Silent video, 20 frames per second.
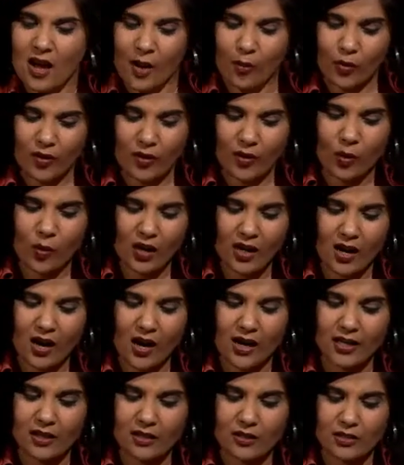I'm wondering what
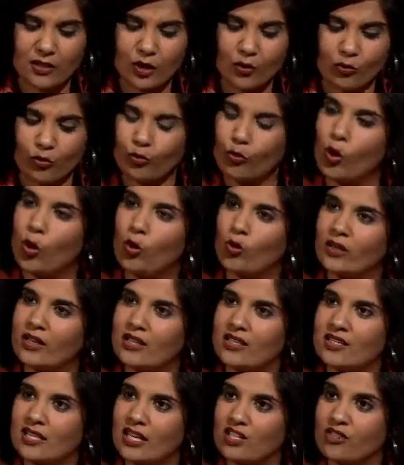kind of role can
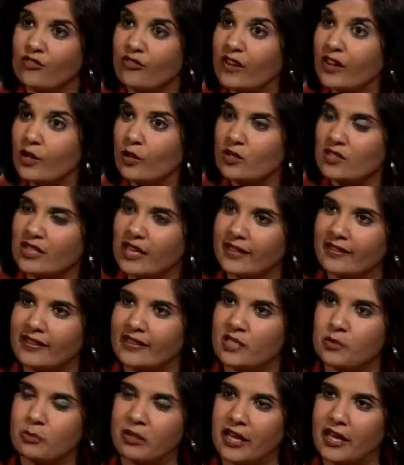such videos like
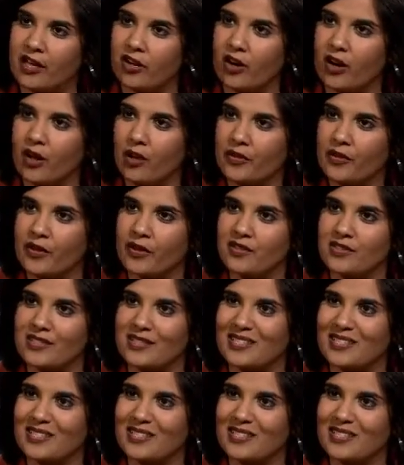this play in our healthcare well, system?